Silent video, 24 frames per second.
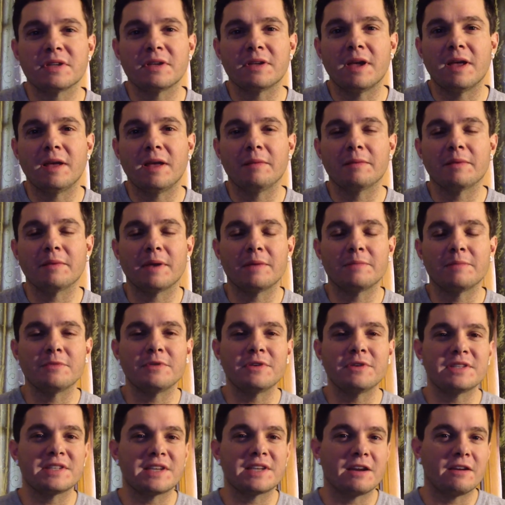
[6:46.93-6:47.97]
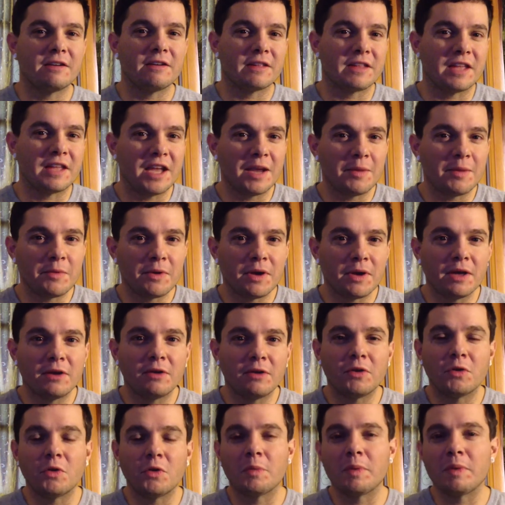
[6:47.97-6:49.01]
I, I'm really scared of the camera. I
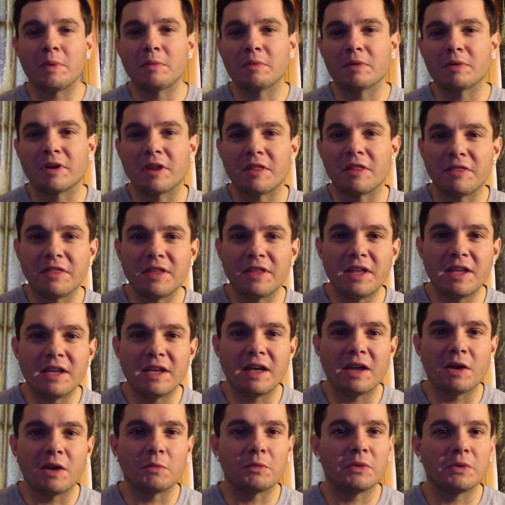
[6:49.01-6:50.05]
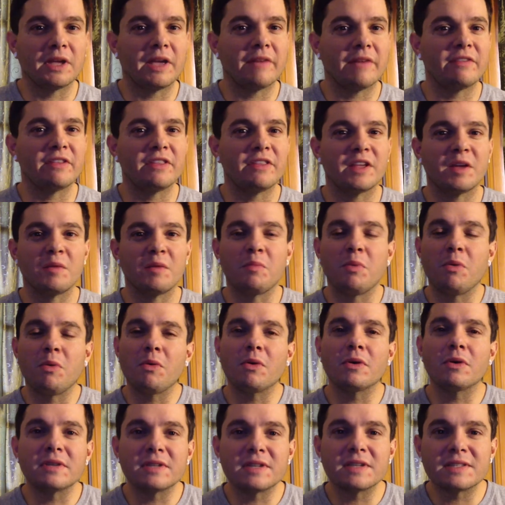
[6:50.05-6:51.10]
don't know what people are gonna think. I don't really have anything
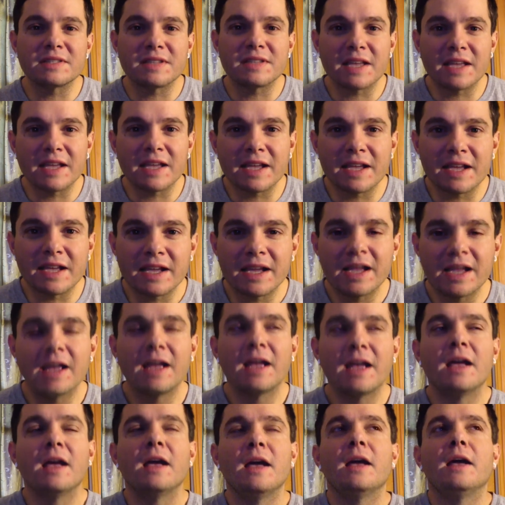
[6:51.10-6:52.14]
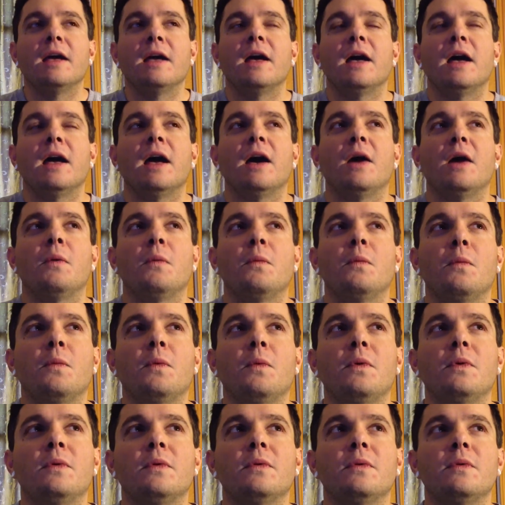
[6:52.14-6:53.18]
important to say.
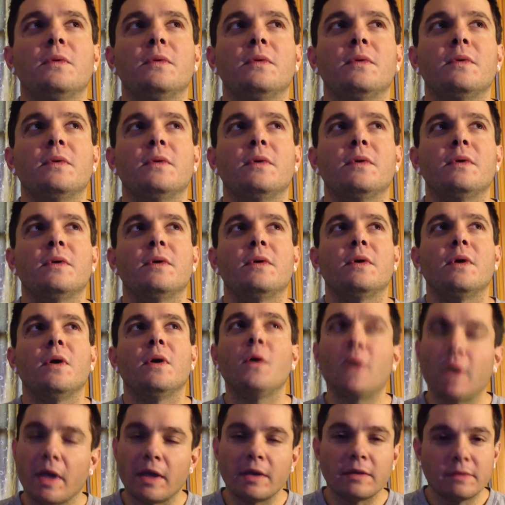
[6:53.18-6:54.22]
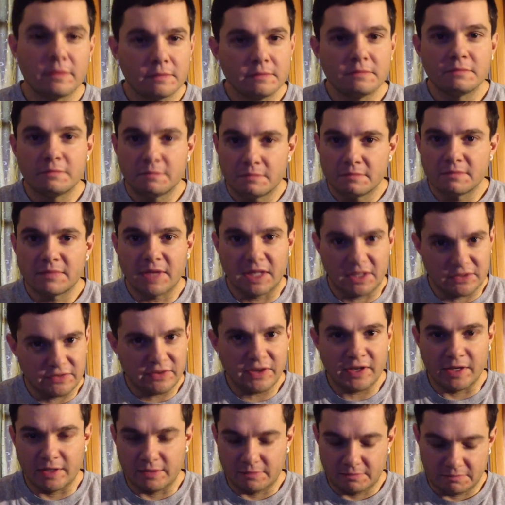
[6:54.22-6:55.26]
Well, okay, that's
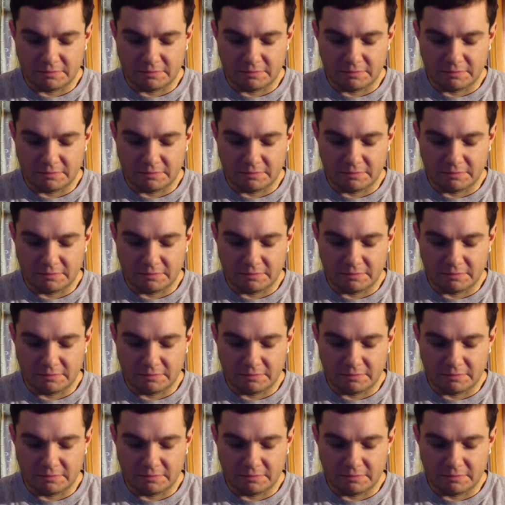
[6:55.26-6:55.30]
fine.